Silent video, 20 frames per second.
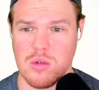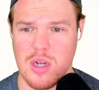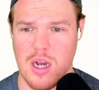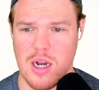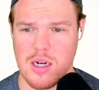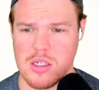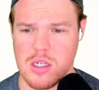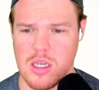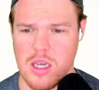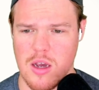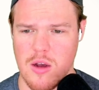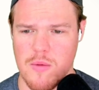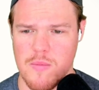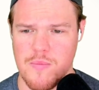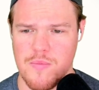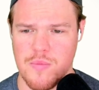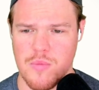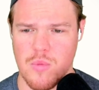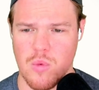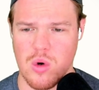Docs account.
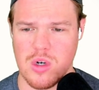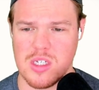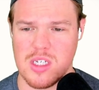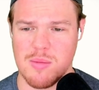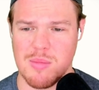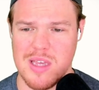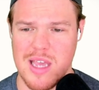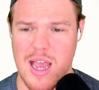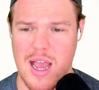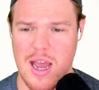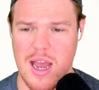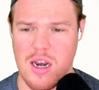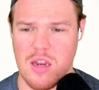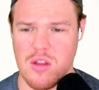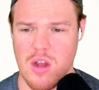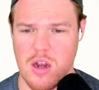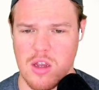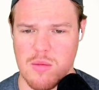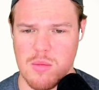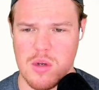We're going to simply add a
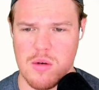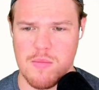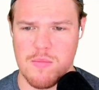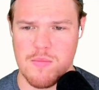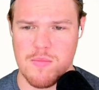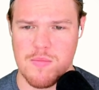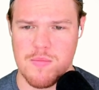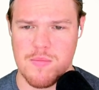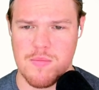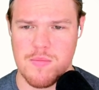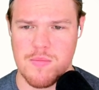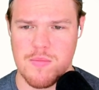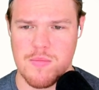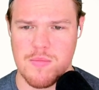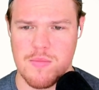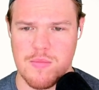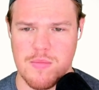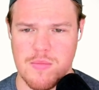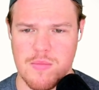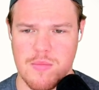document,
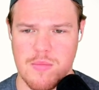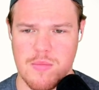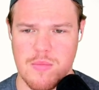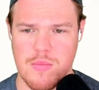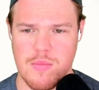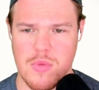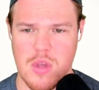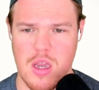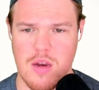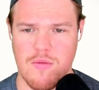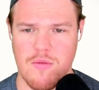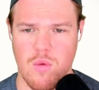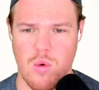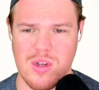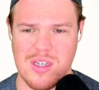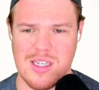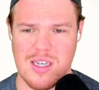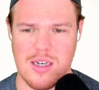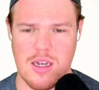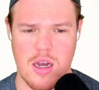
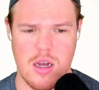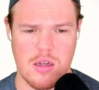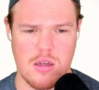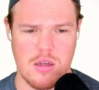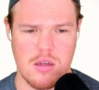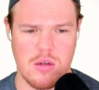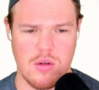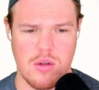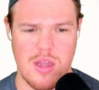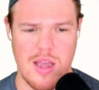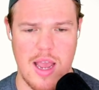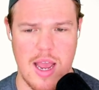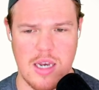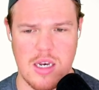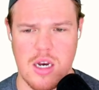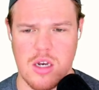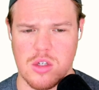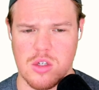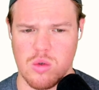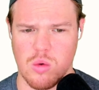invoice doc, add
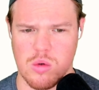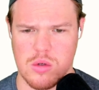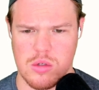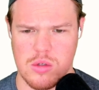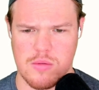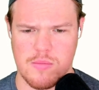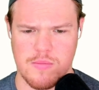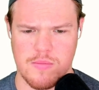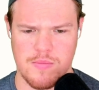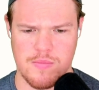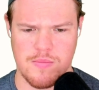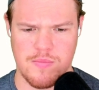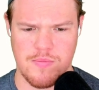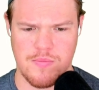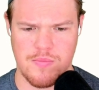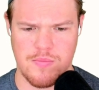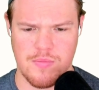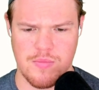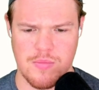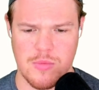data source.
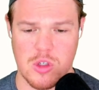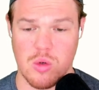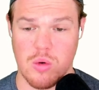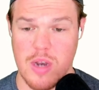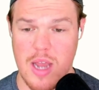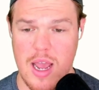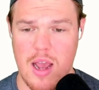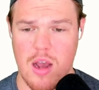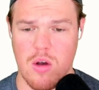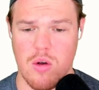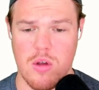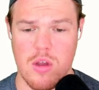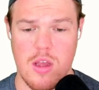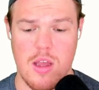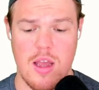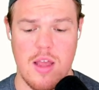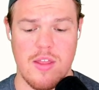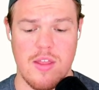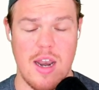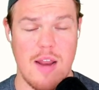So now
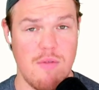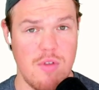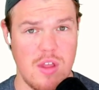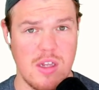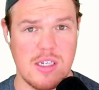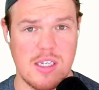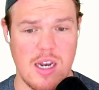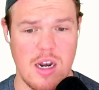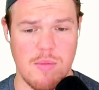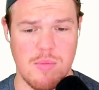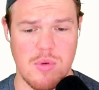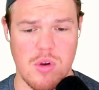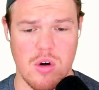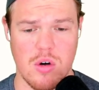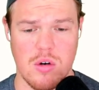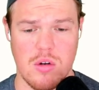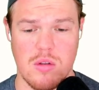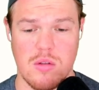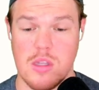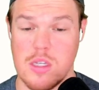that everything's set up
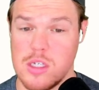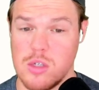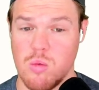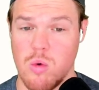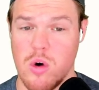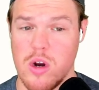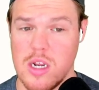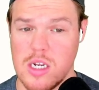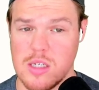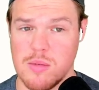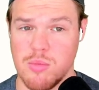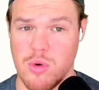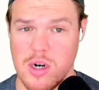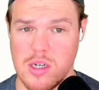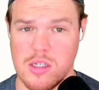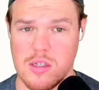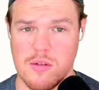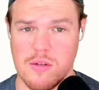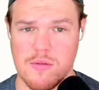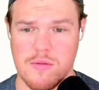here, this is where it gets
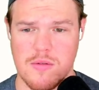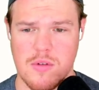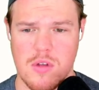impressive.